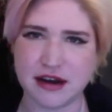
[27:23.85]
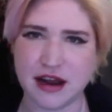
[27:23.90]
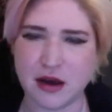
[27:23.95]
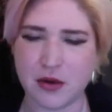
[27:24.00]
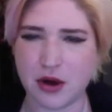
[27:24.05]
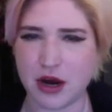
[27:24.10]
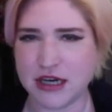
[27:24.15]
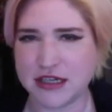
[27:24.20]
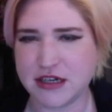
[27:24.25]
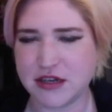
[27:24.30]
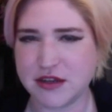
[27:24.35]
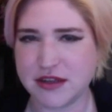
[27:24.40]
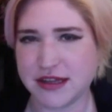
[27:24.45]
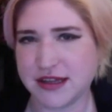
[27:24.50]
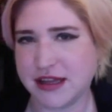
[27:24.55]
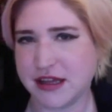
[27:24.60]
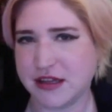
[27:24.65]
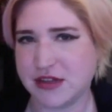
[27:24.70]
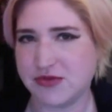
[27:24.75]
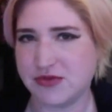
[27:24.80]
Now, I don't
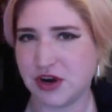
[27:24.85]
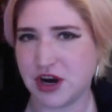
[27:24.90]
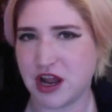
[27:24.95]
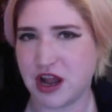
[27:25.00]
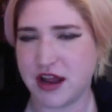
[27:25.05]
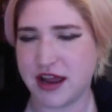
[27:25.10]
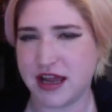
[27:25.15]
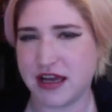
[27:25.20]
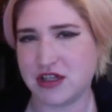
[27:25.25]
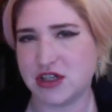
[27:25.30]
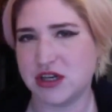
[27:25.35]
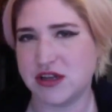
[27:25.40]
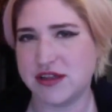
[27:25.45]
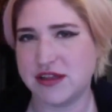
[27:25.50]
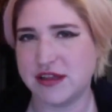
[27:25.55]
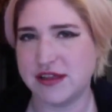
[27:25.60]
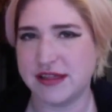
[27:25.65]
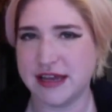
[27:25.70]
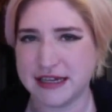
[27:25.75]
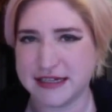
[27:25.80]
think that's right. I actually
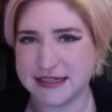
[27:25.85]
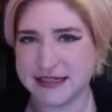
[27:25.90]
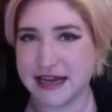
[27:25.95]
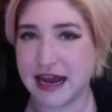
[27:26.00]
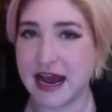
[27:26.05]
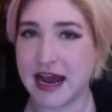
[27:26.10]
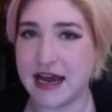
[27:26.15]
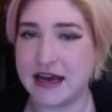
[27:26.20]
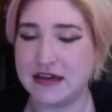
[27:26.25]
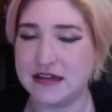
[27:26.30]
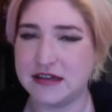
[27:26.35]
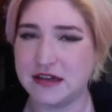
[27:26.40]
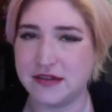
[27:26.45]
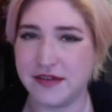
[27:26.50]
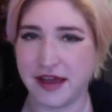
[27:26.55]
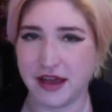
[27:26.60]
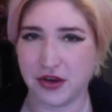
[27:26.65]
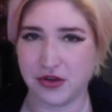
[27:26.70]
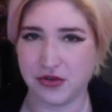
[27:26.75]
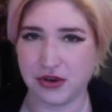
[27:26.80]
think they're sad
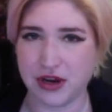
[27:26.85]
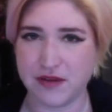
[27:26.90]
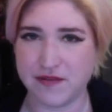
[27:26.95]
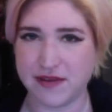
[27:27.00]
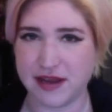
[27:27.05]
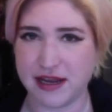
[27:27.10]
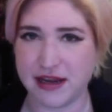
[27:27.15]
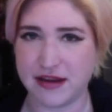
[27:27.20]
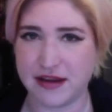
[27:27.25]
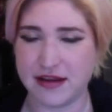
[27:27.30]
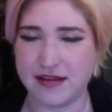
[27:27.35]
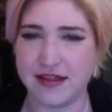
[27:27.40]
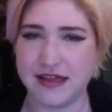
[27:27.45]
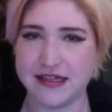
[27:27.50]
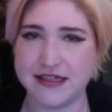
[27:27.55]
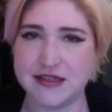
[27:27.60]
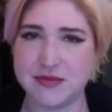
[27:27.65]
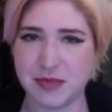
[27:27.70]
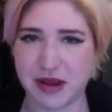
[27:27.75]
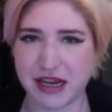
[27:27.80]
and they're grieving, and
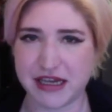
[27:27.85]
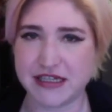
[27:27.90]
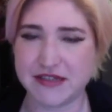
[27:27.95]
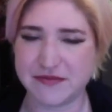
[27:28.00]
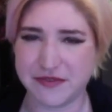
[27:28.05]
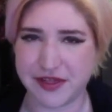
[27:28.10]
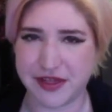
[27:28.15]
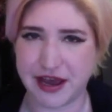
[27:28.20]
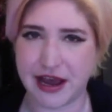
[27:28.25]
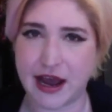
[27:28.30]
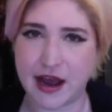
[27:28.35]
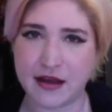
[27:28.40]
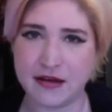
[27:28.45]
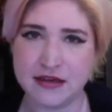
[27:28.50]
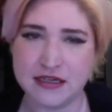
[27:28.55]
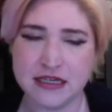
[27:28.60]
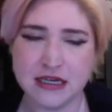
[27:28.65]
there's space for that.